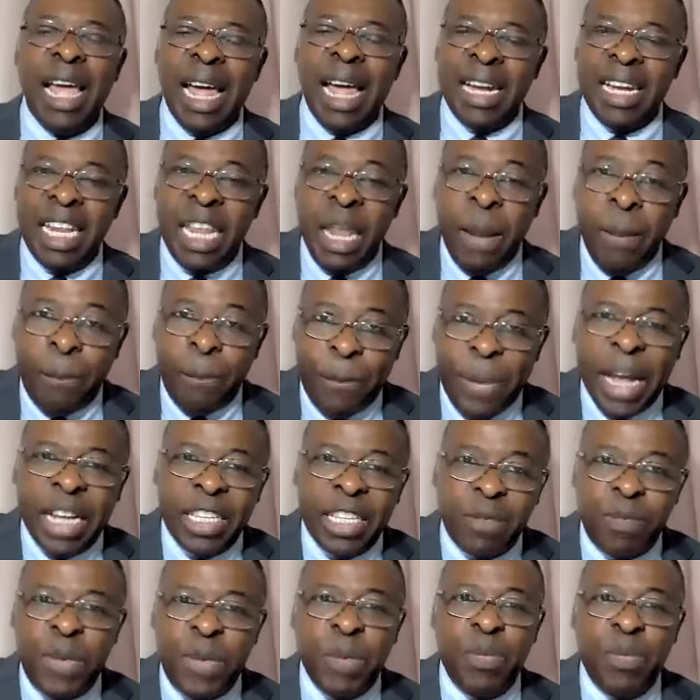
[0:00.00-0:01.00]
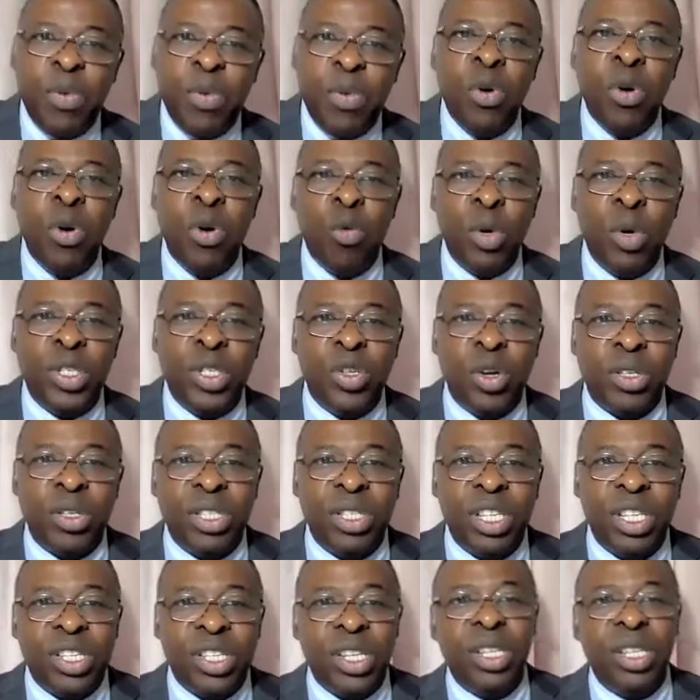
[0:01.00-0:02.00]
and impact people with your
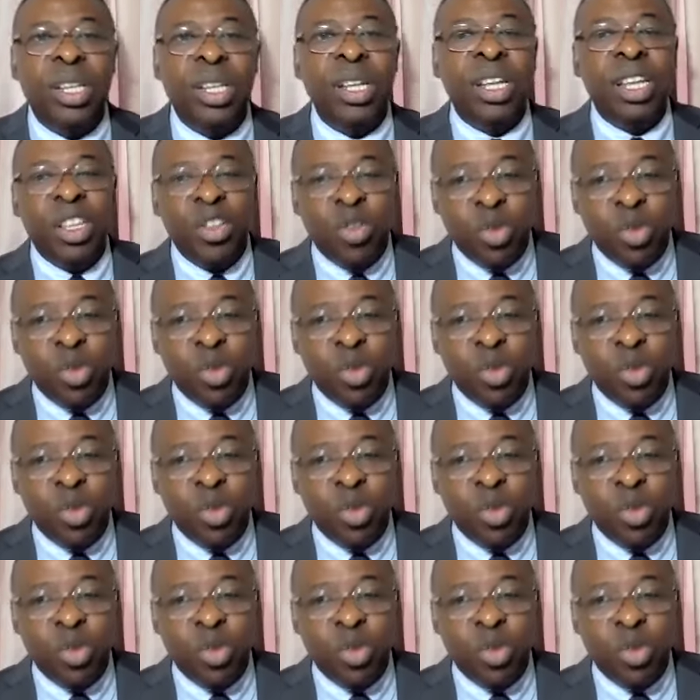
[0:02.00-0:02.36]
teaching,